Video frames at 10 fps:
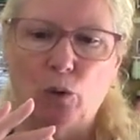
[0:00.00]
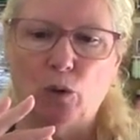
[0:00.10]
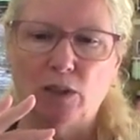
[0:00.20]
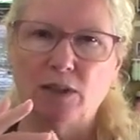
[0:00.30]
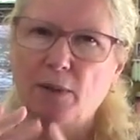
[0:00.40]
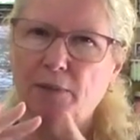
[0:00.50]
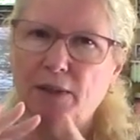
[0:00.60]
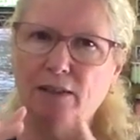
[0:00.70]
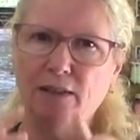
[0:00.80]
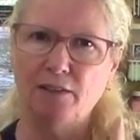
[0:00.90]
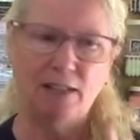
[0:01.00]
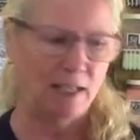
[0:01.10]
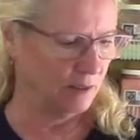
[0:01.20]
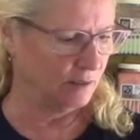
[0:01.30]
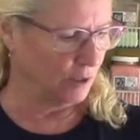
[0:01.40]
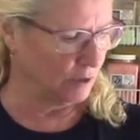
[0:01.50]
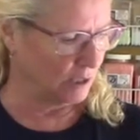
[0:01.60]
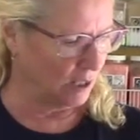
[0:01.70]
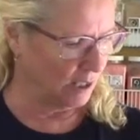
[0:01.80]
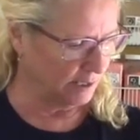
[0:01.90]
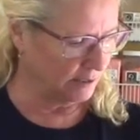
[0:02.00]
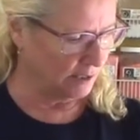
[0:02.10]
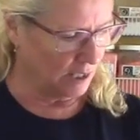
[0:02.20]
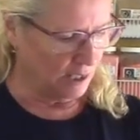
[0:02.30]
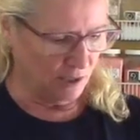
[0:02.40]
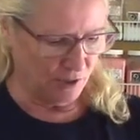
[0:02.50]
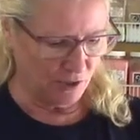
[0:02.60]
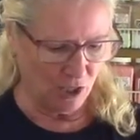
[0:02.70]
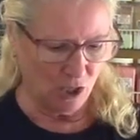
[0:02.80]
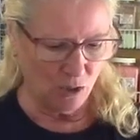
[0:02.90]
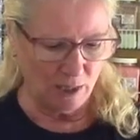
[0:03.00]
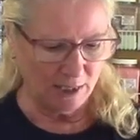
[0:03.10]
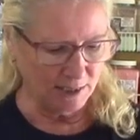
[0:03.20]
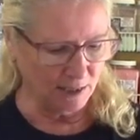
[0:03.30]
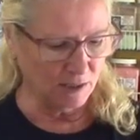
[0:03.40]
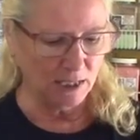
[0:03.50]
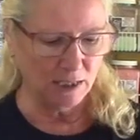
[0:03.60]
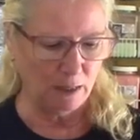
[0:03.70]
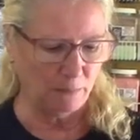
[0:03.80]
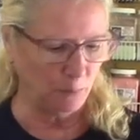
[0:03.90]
or something on that those lines. So I guess I'll cut a couple